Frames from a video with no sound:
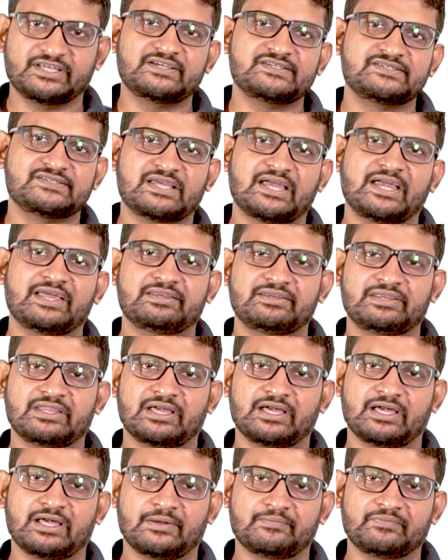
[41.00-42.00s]
us and
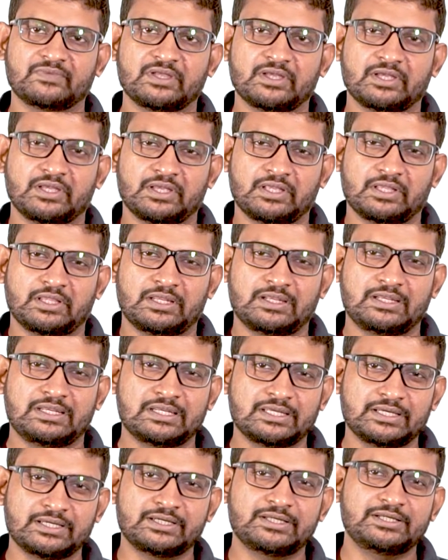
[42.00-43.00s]

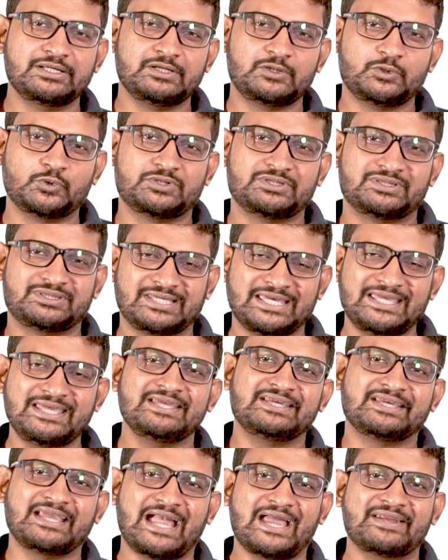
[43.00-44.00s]
learn to
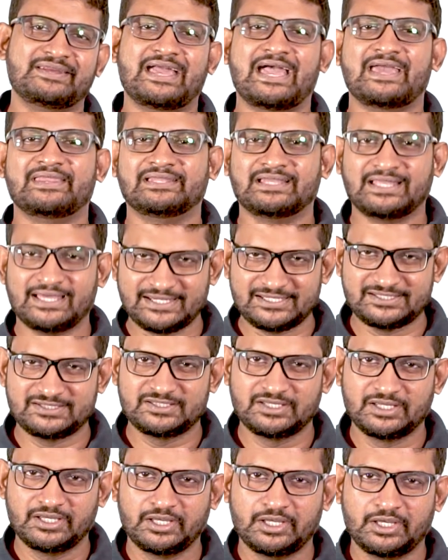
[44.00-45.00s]
think and analyze
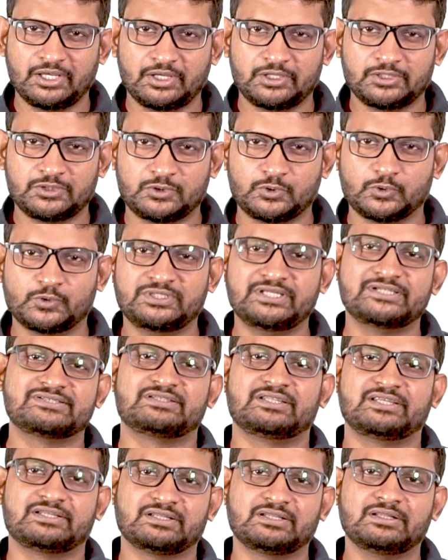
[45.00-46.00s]
through these
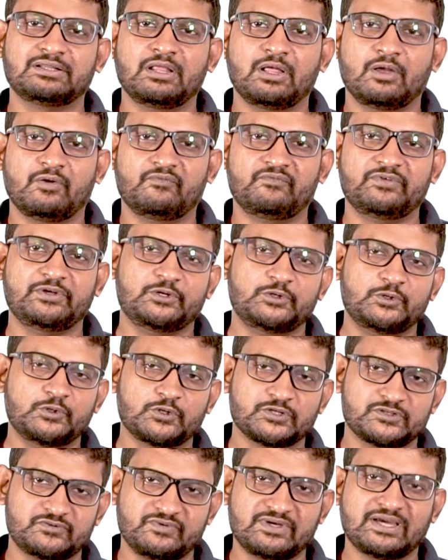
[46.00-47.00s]
little
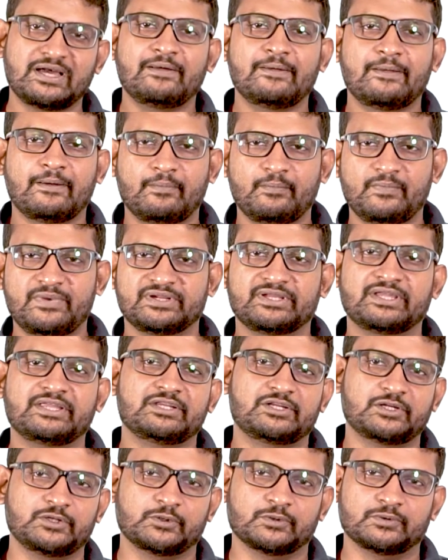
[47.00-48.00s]
videos we are bringing
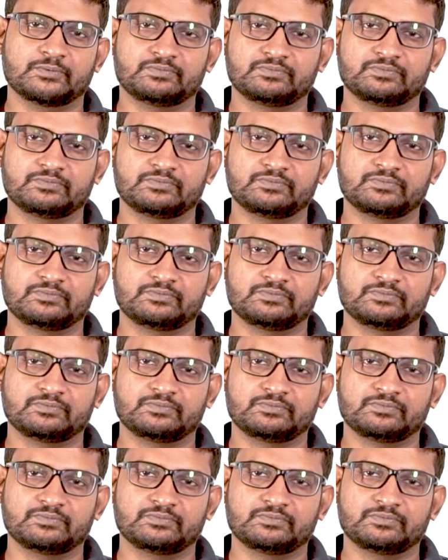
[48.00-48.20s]
to you.